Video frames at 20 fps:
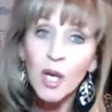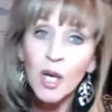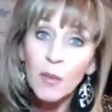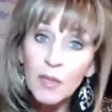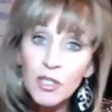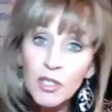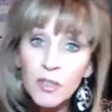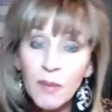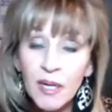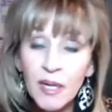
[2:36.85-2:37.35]

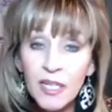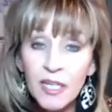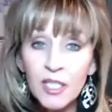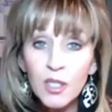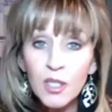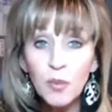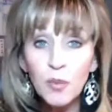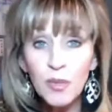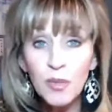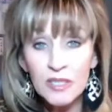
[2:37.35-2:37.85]
but you might could
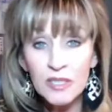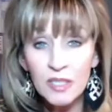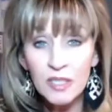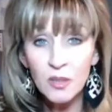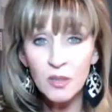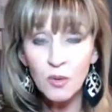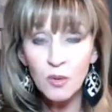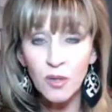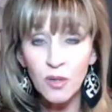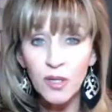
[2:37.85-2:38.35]
do Princess
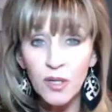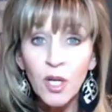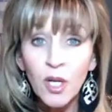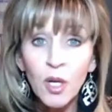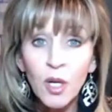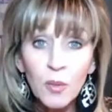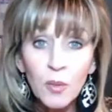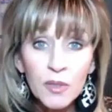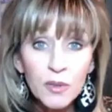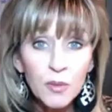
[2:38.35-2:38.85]
Court,
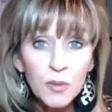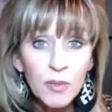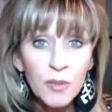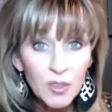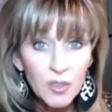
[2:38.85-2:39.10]
which would be